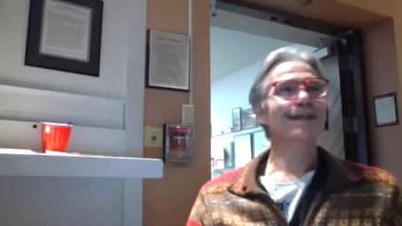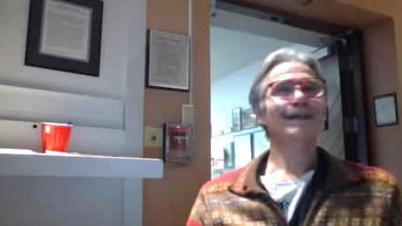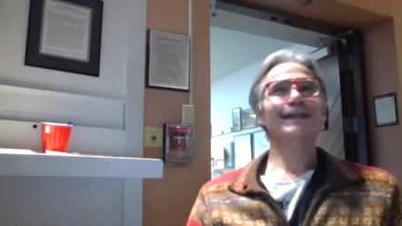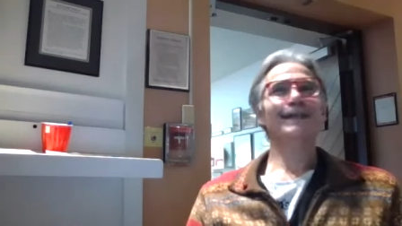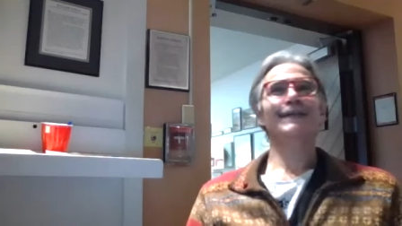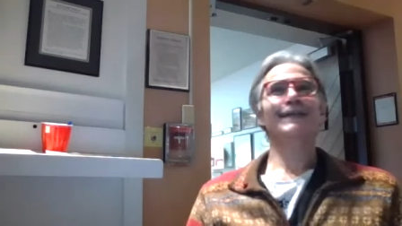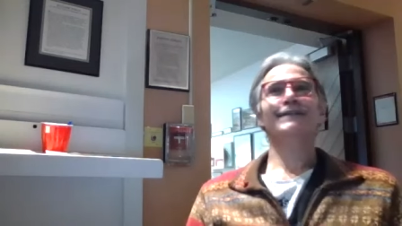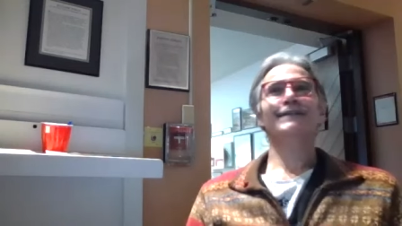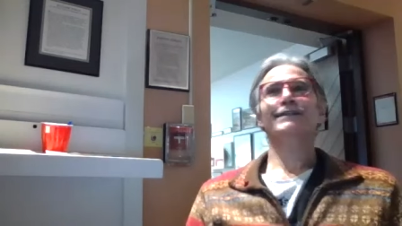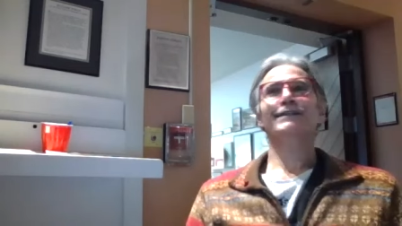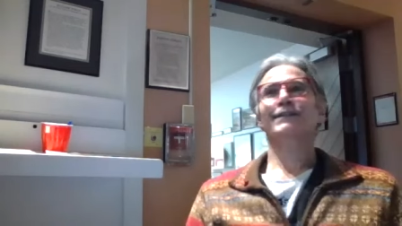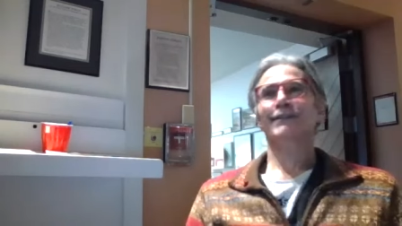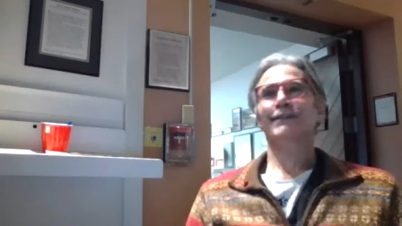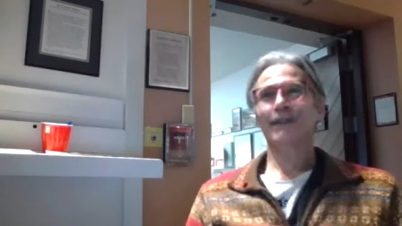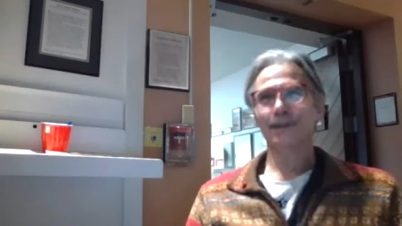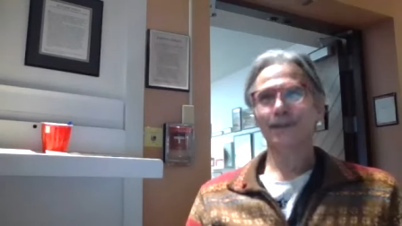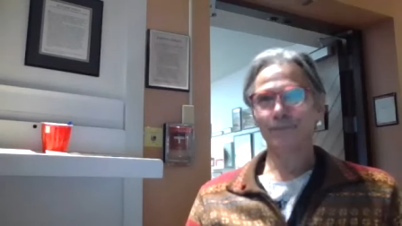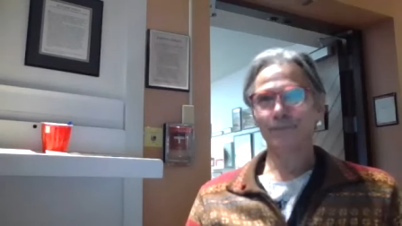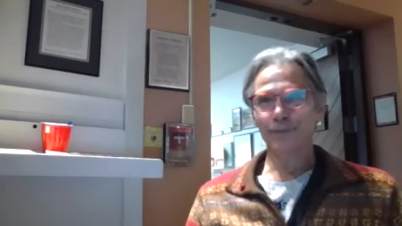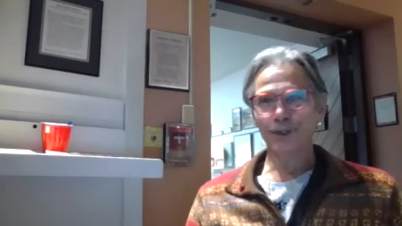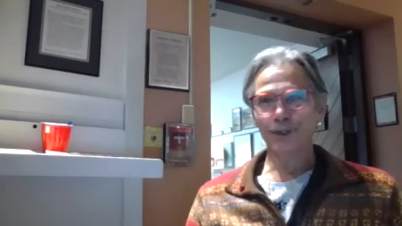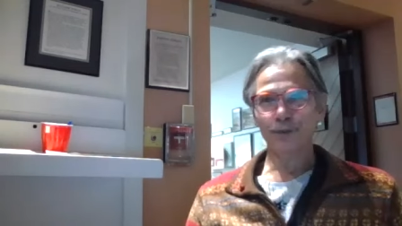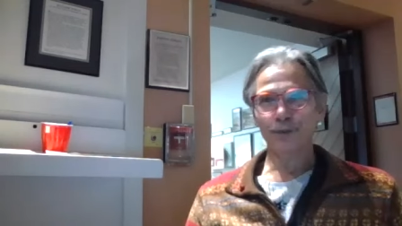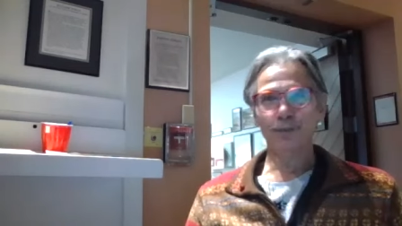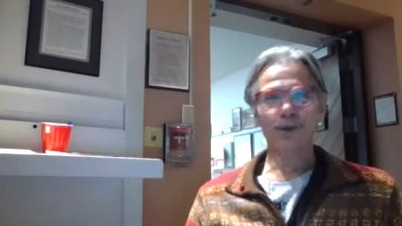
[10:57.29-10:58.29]
it
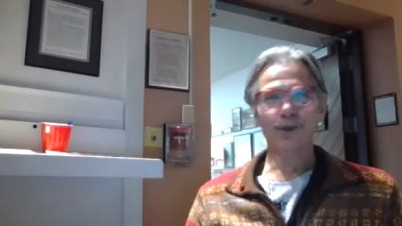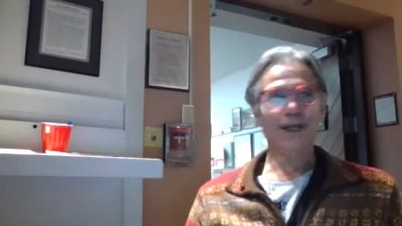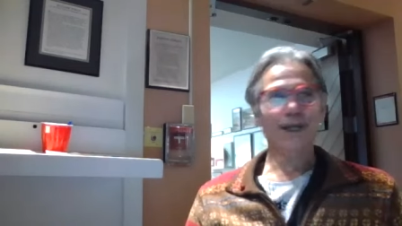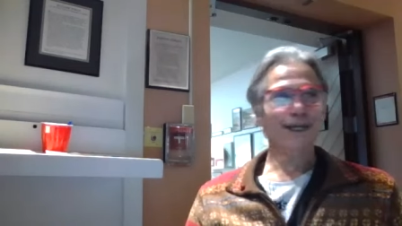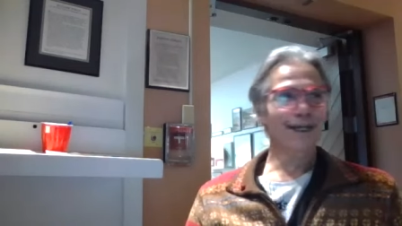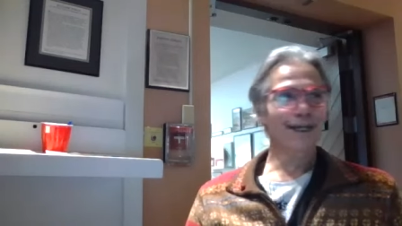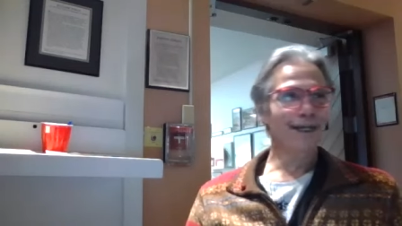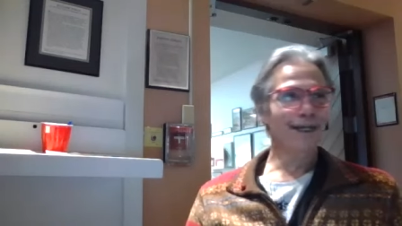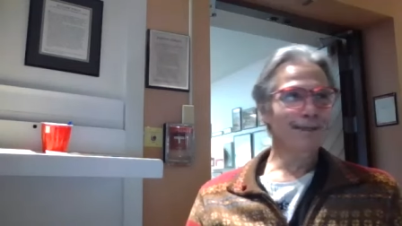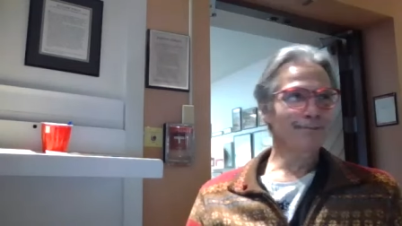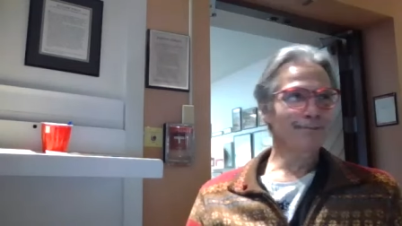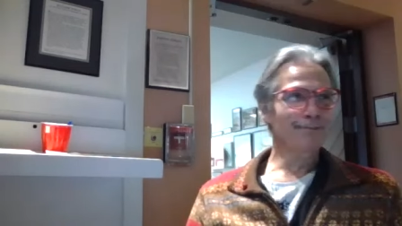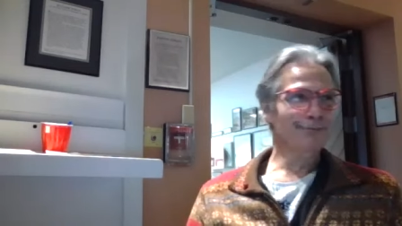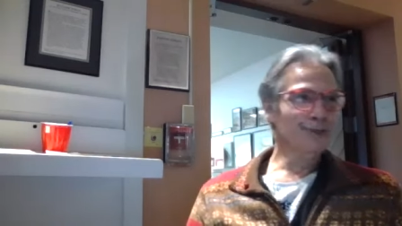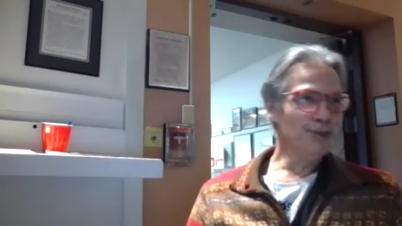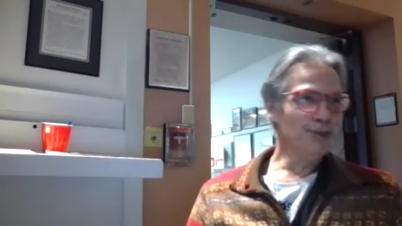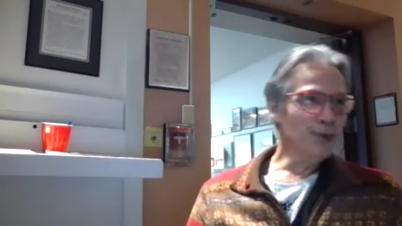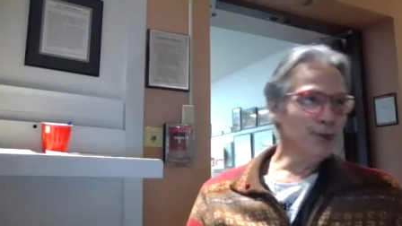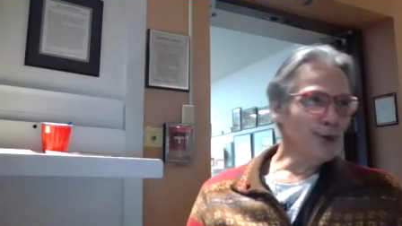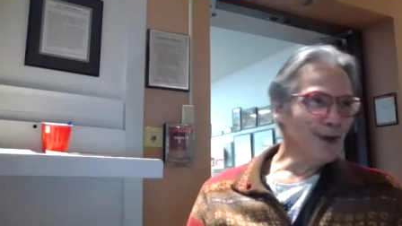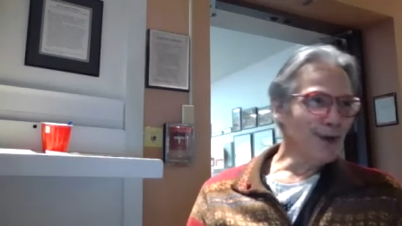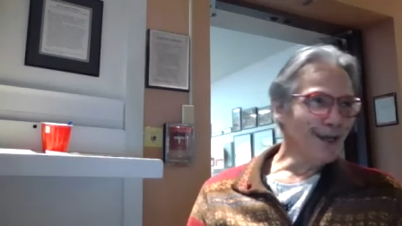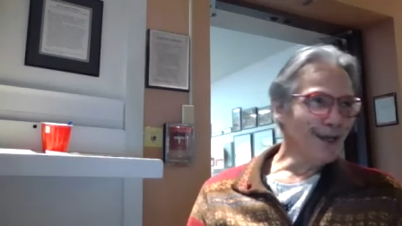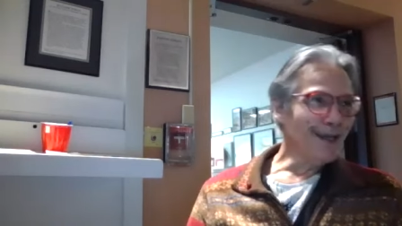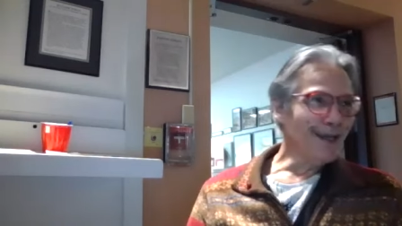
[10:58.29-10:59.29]
seemed to bring him
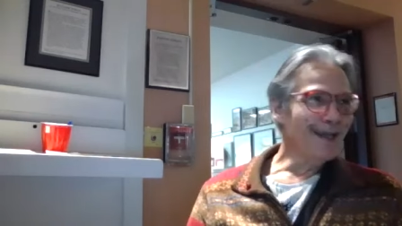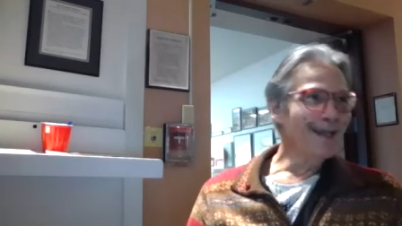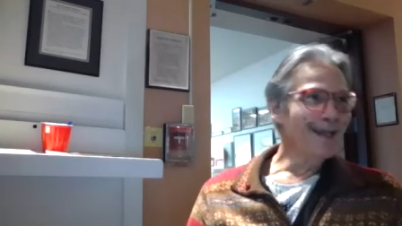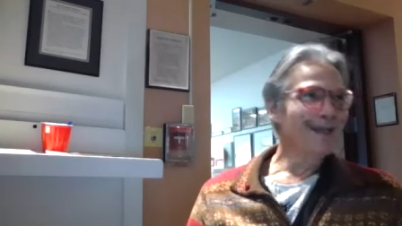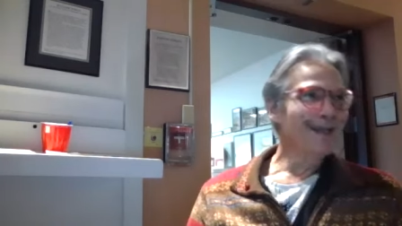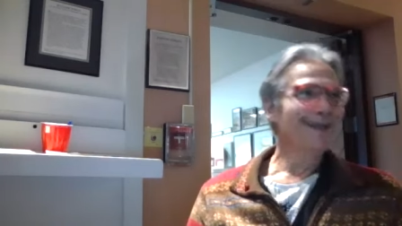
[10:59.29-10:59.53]
joy